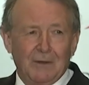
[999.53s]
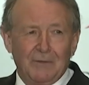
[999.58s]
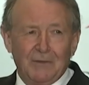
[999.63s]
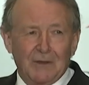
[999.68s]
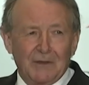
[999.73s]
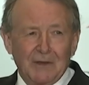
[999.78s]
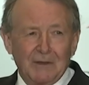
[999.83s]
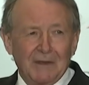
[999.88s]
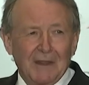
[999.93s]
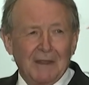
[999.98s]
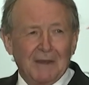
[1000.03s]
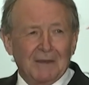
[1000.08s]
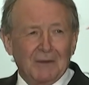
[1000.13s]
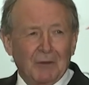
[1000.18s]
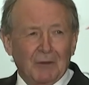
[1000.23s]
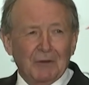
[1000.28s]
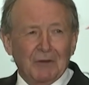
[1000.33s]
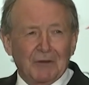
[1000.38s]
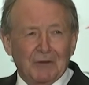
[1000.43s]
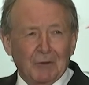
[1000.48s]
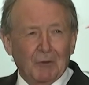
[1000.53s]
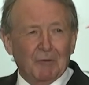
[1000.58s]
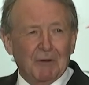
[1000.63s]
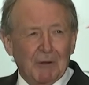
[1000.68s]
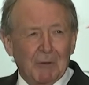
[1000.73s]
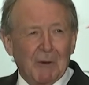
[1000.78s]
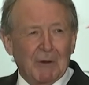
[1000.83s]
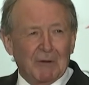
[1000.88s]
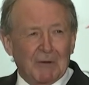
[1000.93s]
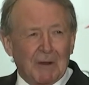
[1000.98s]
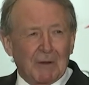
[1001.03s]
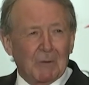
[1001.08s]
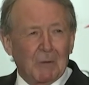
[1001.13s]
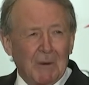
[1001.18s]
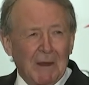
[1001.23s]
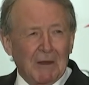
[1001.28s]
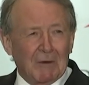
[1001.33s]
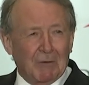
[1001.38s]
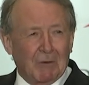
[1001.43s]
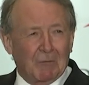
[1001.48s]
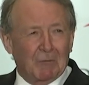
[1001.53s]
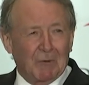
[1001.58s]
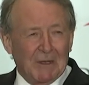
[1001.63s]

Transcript: this is not a story we're unaware of.